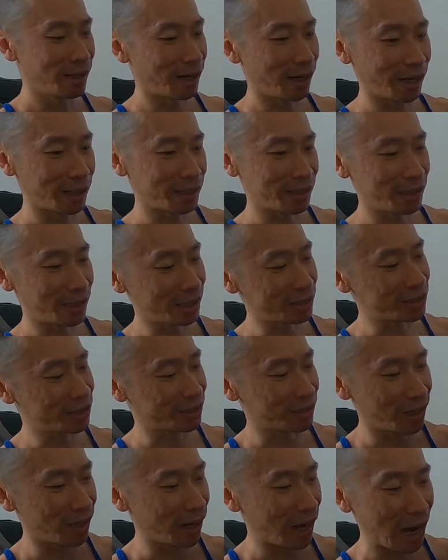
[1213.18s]
I can let you
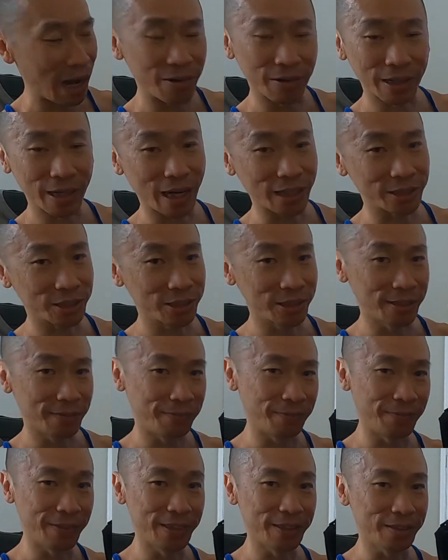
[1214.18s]
know how it actually
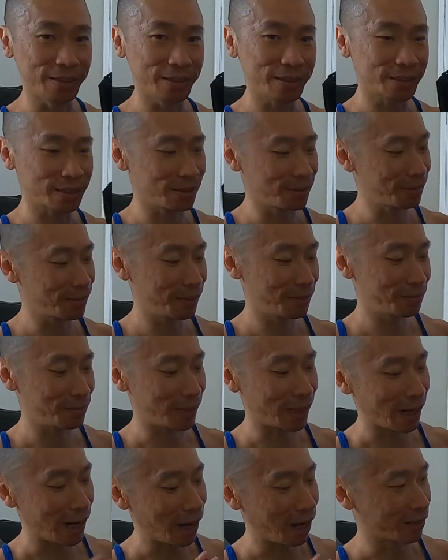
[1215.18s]
feels.
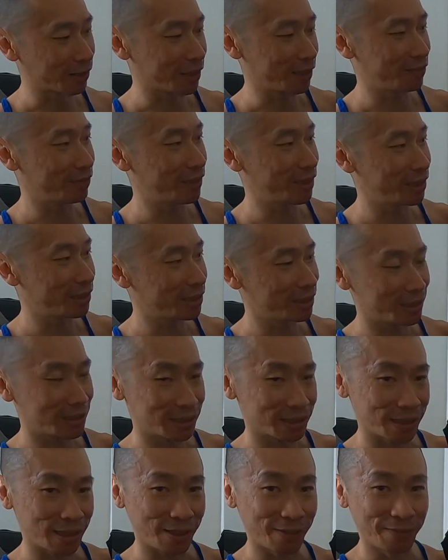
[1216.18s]
But I'll give
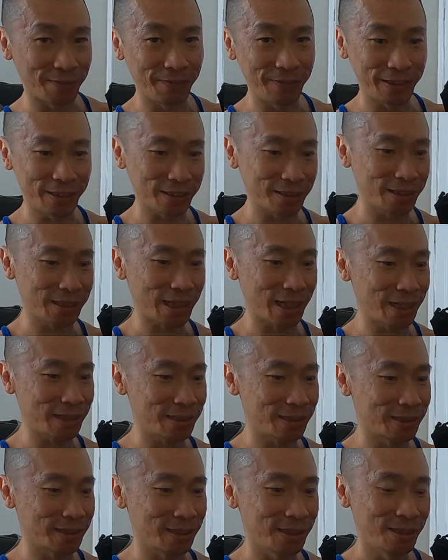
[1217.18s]
this a field
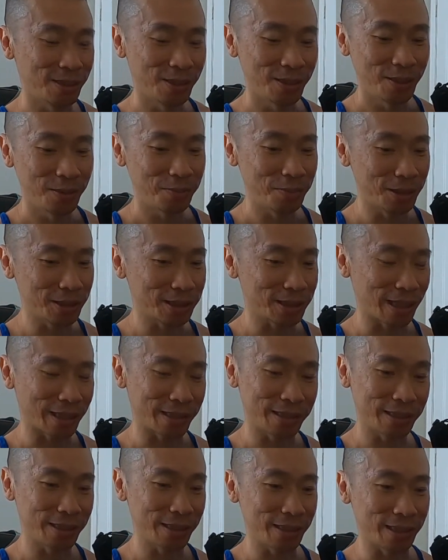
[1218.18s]
test most
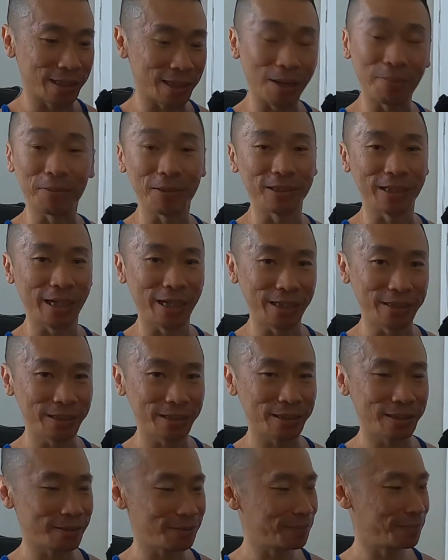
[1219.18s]
likely in a couple
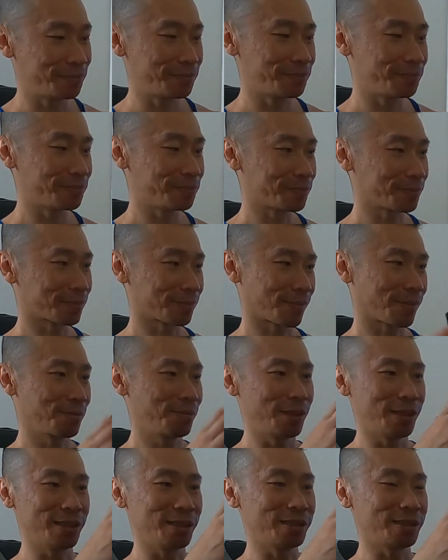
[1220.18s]
days
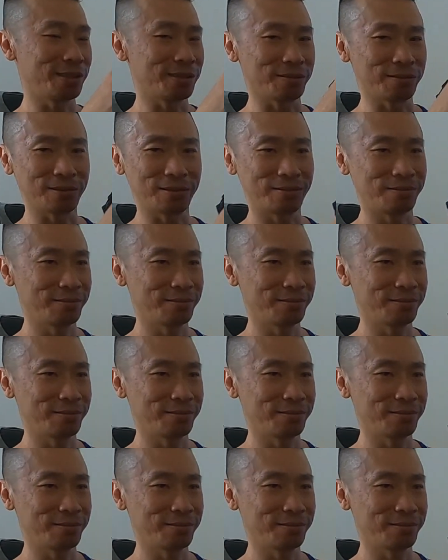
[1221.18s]
because